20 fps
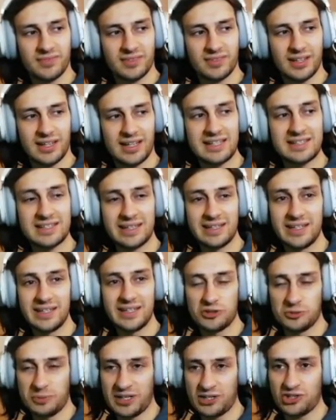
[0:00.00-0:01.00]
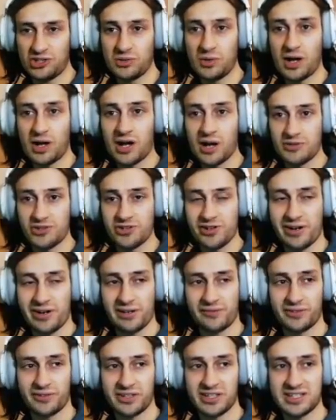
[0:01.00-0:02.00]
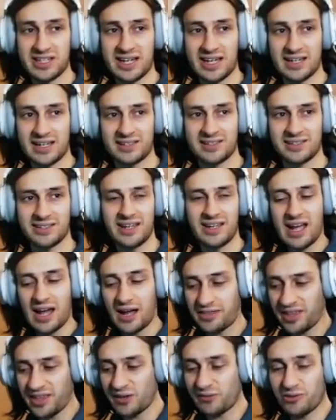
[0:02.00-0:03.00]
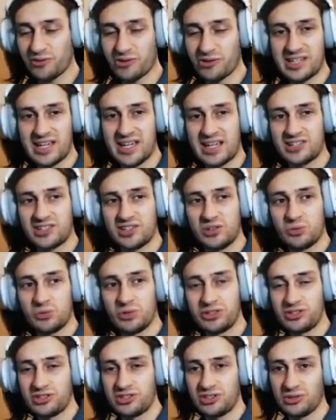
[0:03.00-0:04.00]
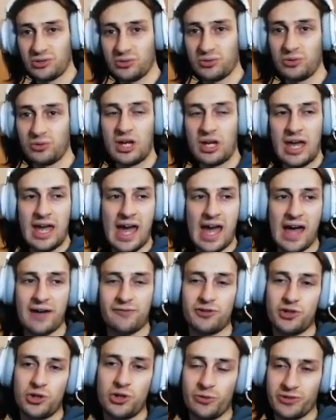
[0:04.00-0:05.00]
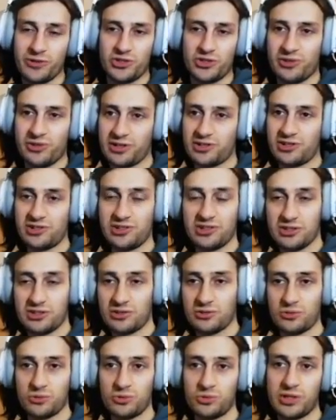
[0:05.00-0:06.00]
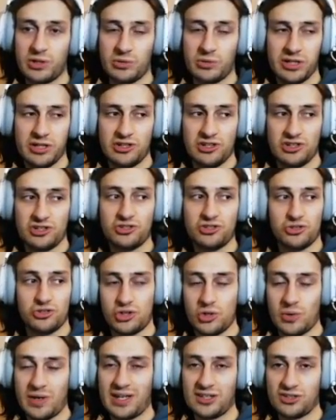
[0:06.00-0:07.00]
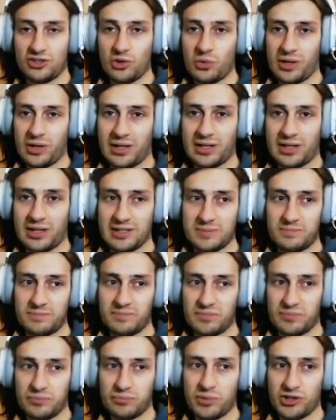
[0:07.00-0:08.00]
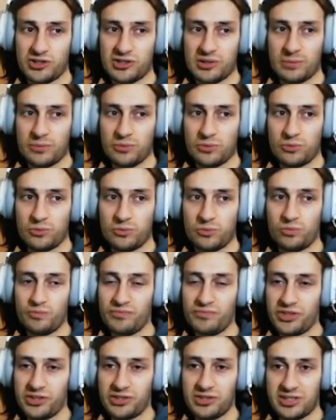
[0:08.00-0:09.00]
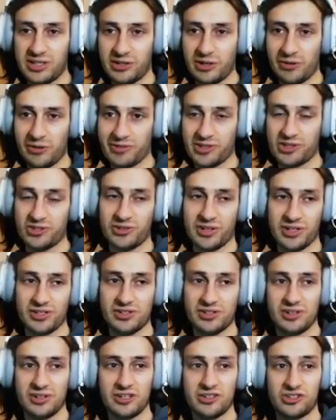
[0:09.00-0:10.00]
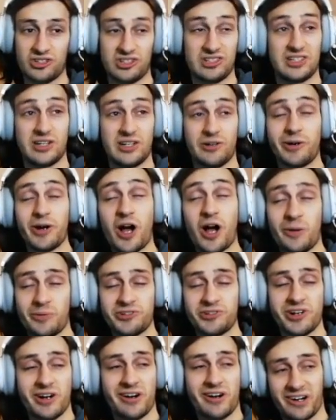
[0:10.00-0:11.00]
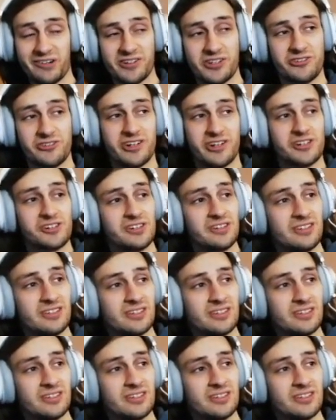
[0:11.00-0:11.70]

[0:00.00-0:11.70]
is a little bit too arbitrary for the TAS. I think for a TAS you want to have no restrictions at all. You want to just do it as quickly as possible. Zero arbitrary restrictions.